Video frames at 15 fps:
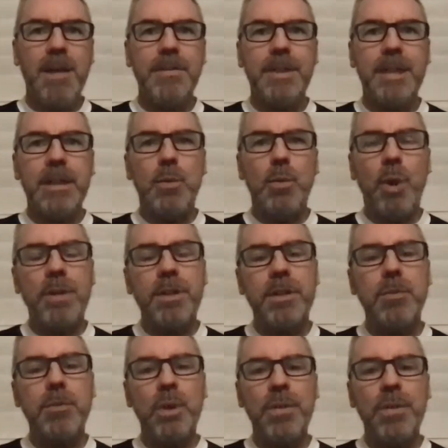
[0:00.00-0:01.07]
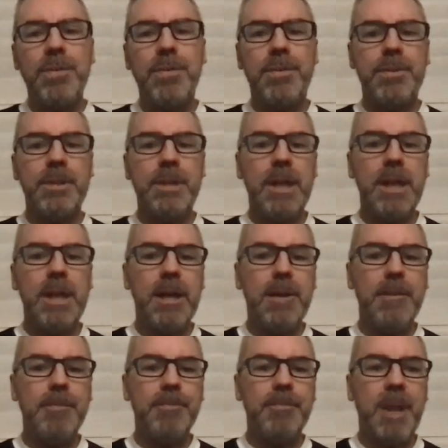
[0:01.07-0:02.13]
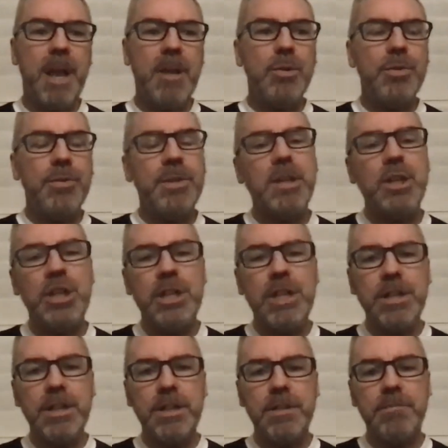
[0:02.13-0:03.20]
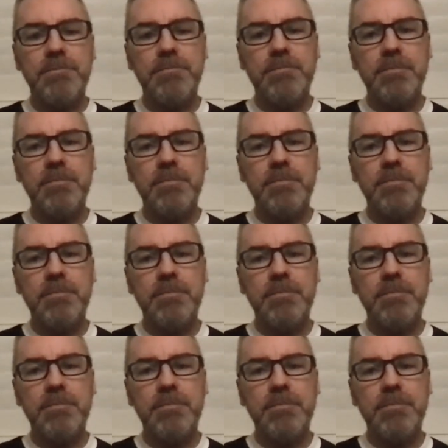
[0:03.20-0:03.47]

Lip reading: think working with, I don't think you need a